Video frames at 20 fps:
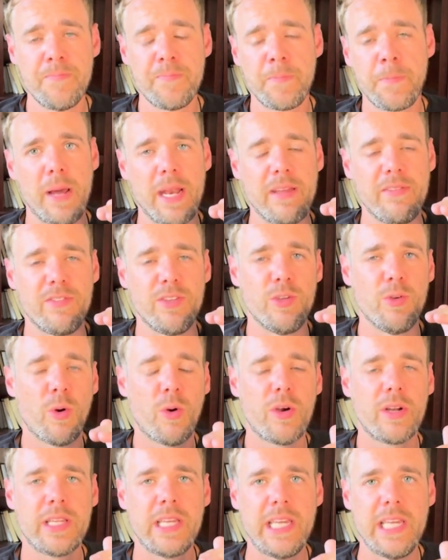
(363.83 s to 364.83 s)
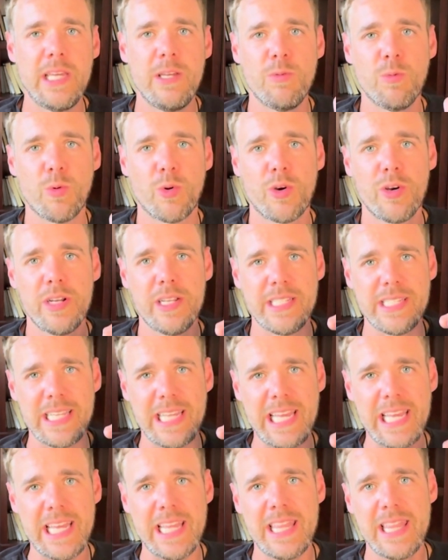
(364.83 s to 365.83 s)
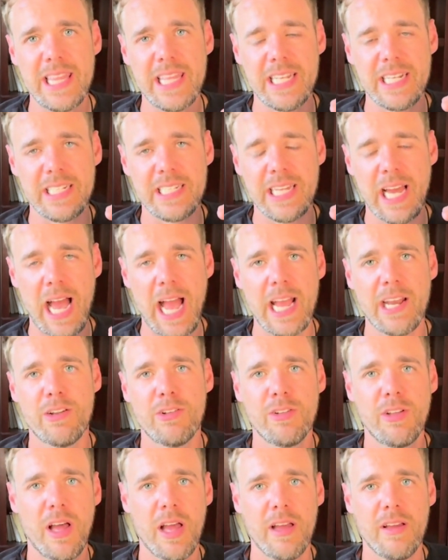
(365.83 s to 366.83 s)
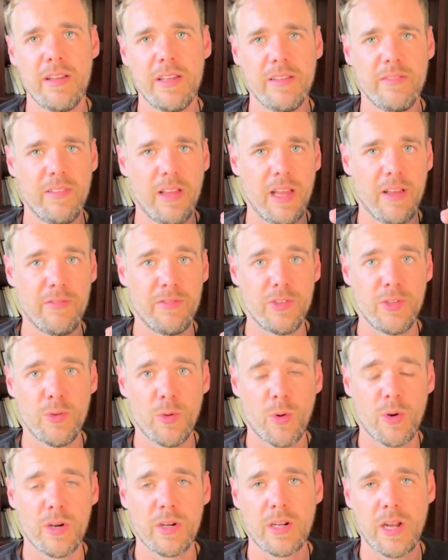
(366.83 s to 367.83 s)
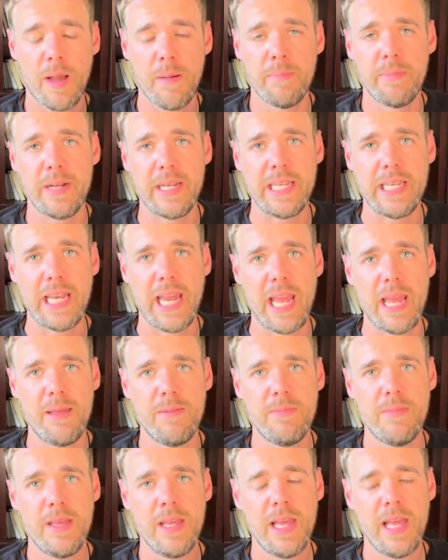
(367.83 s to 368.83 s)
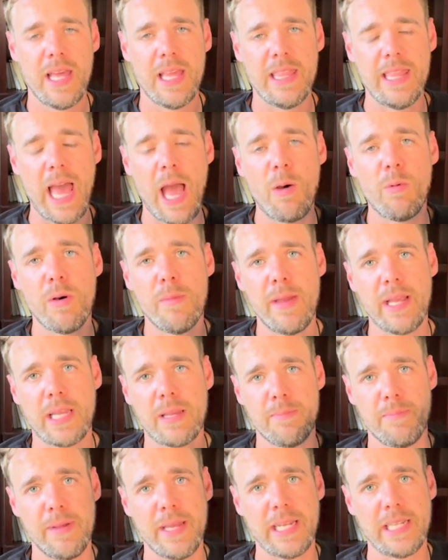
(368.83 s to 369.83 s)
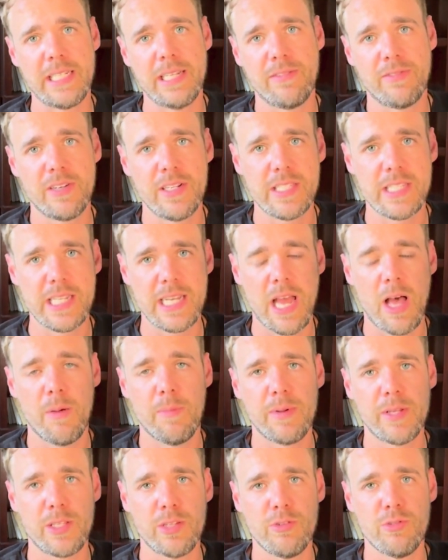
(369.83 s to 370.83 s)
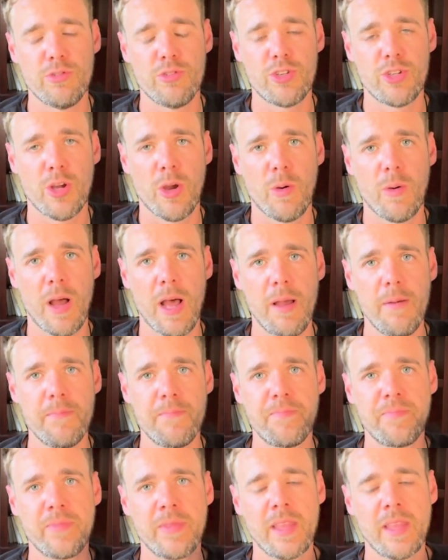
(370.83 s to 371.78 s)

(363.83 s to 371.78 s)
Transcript: But if your keyword is in the title of your company name, that will make a big difference in helping you show up.